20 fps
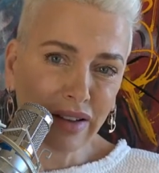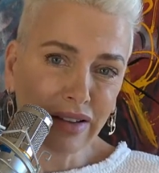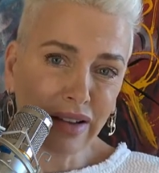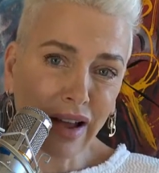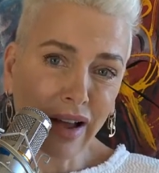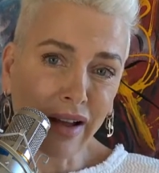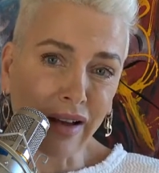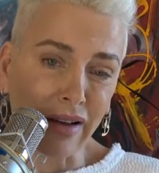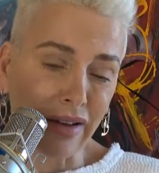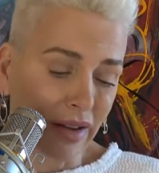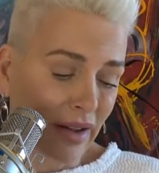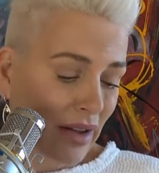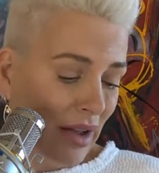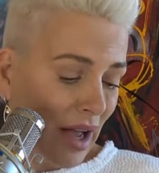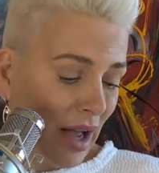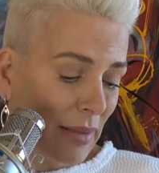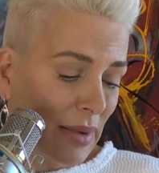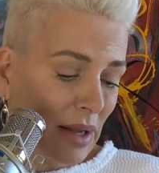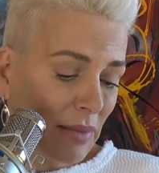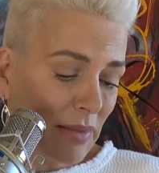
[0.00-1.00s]
Yeah,
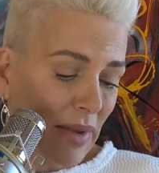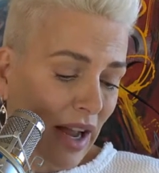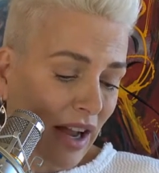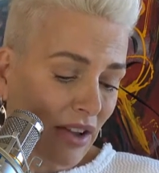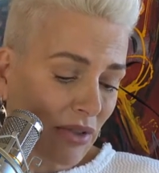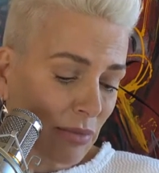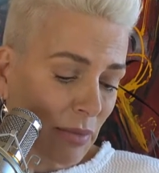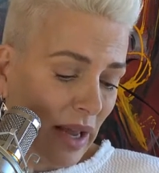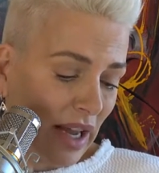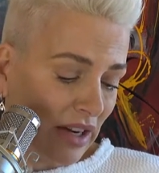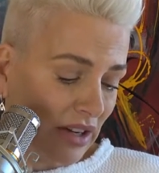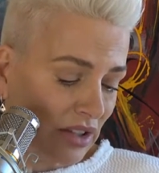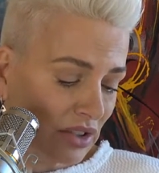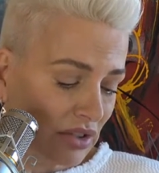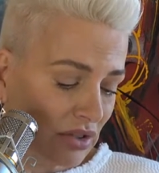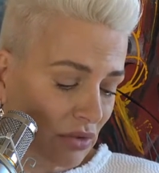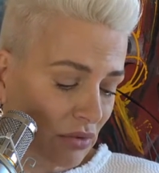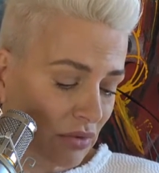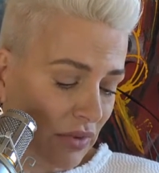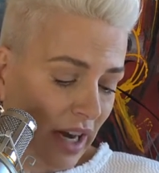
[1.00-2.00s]

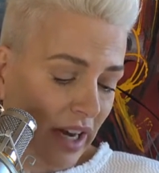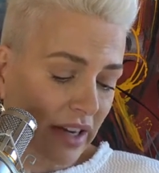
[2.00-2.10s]
mathematics could